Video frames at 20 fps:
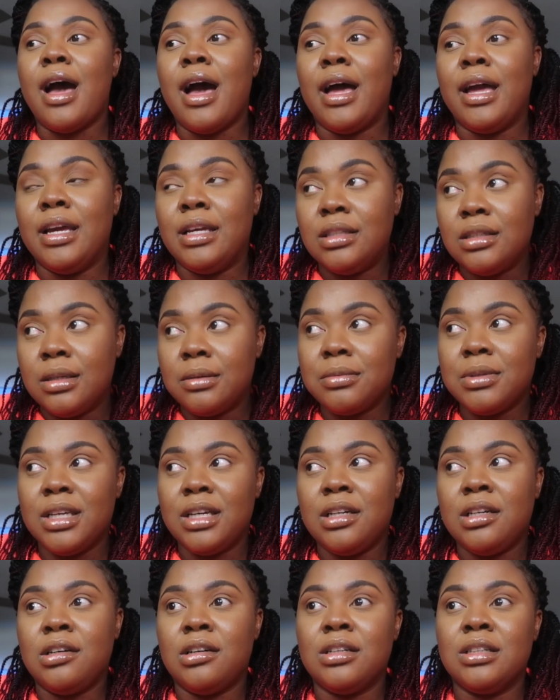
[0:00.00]
I end up
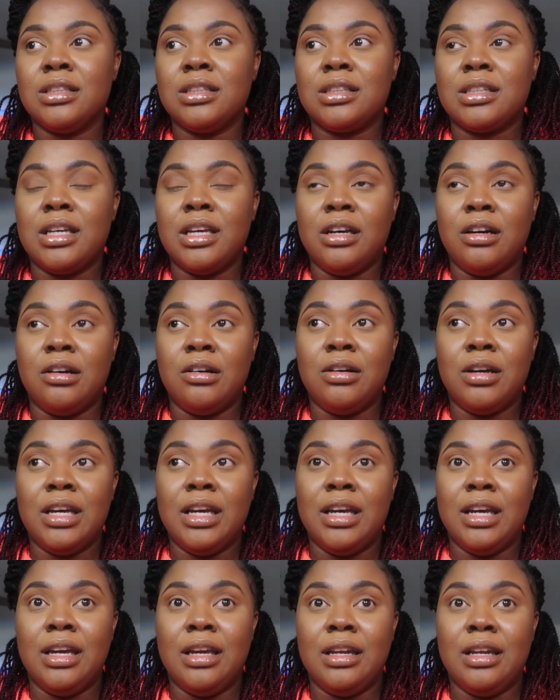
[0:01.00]
getting on the scale
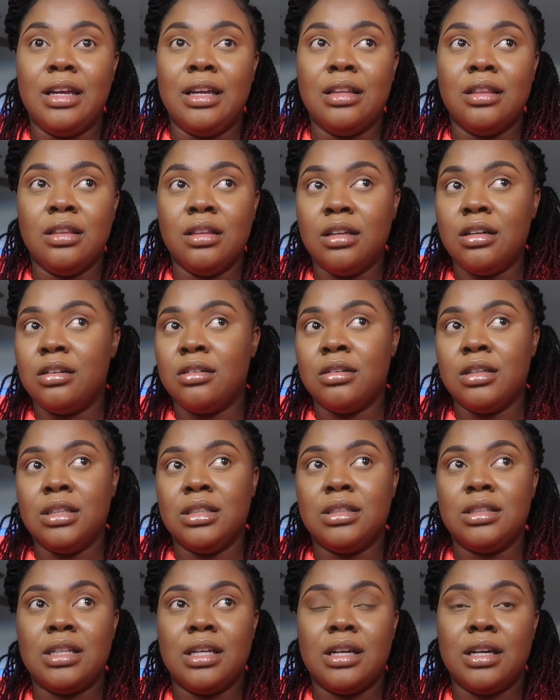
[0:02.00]
and it literally
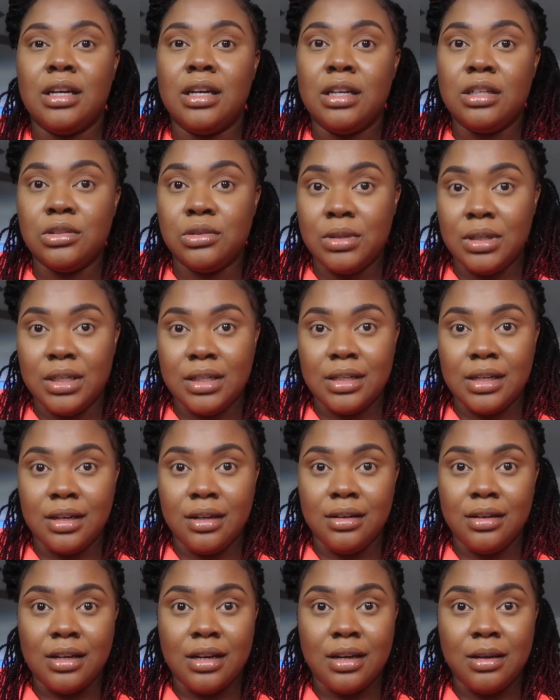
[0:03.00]
said one hundred
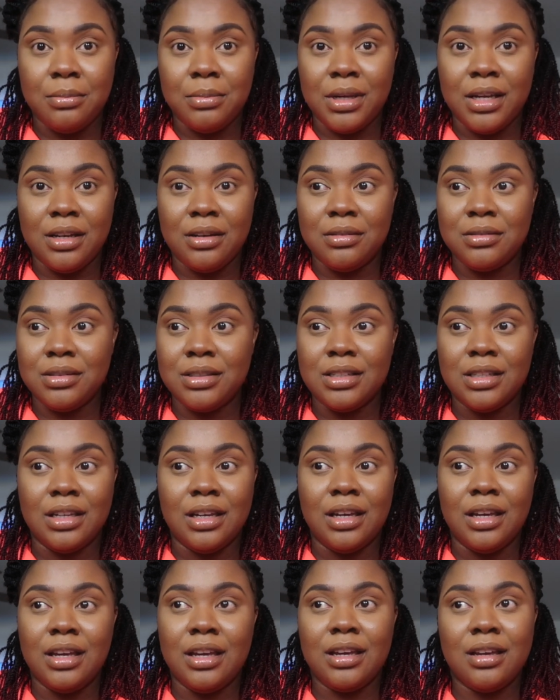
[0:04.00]
ninety-nine pounds.
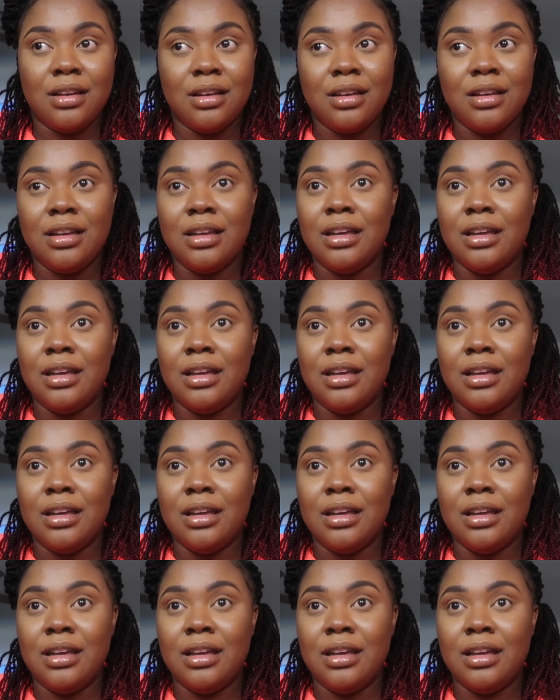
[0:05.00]
Like,